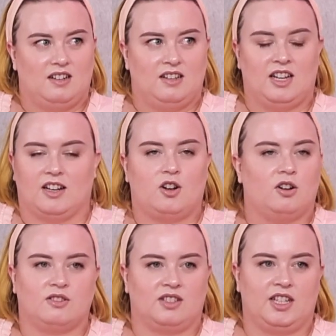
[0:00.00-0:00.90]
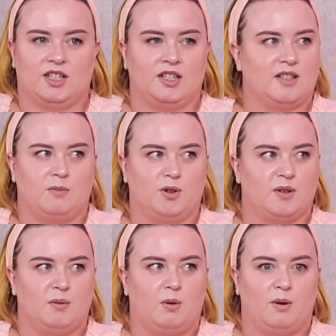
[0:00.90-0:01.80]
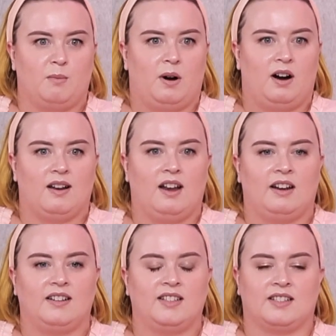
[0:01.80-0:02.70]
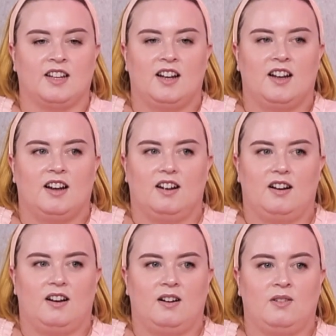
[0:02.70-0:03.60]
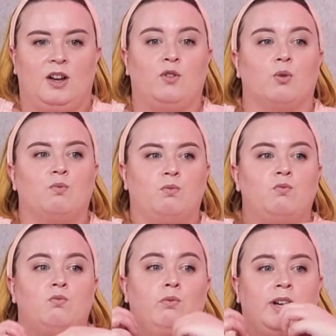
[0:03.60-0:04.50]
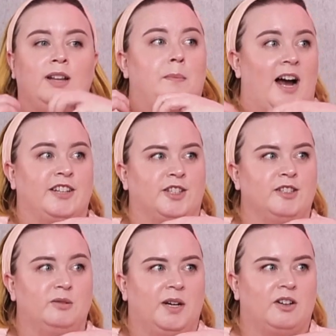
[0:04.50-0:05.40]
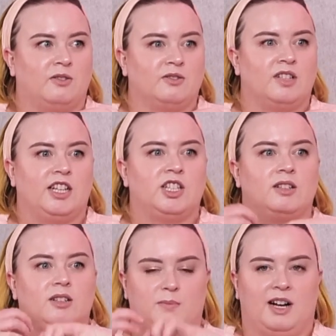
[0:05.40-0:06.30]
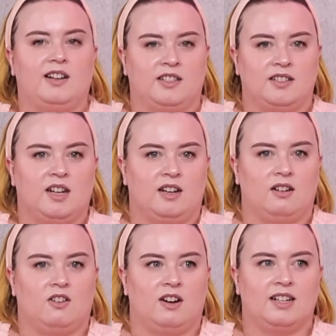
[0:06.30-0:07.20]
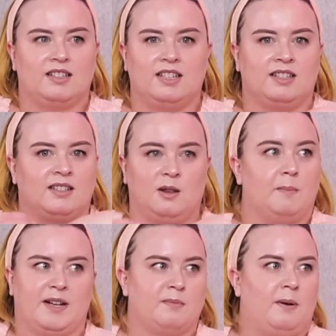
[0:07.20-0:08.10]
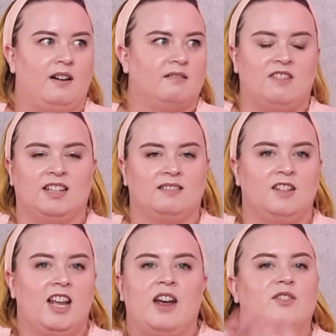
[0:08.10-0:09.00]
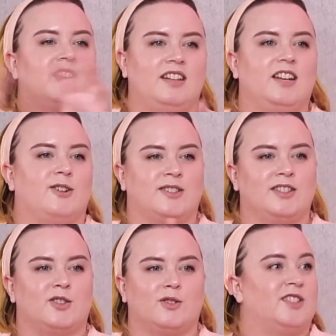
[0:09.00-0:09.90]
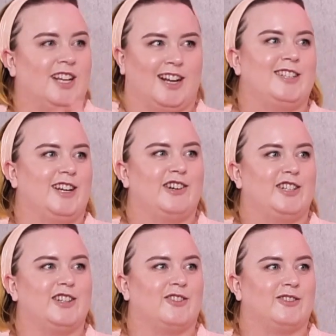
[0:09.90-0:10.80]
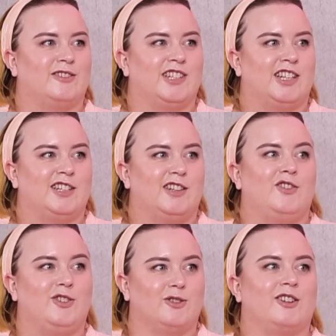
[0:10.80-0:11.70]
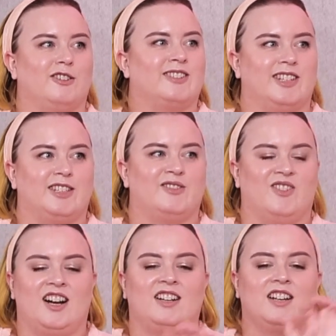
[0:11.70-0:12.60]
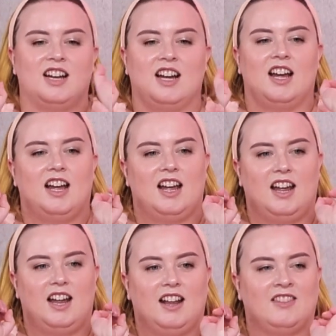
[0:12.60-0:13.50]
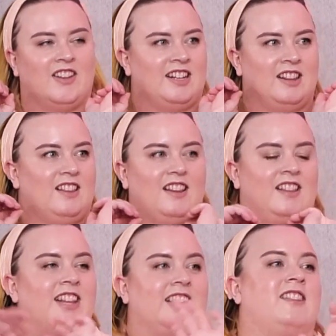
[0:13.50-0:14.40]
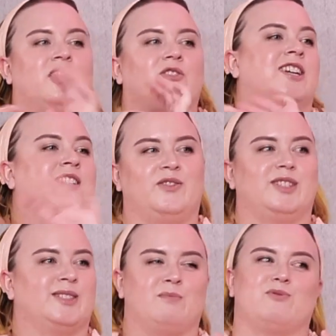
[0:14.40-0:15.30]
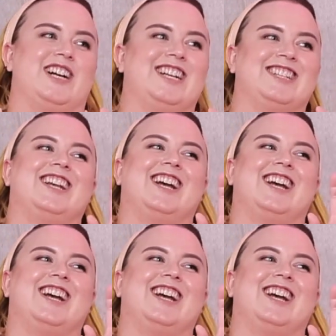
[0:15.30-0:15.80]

Yeah, consultation's the most important part, and if you're really passionate about consultation and about educating clients, it's the best part. Everything else is sort of secondary to consultation. If you do a consultation right, like the rest of it's a breeze.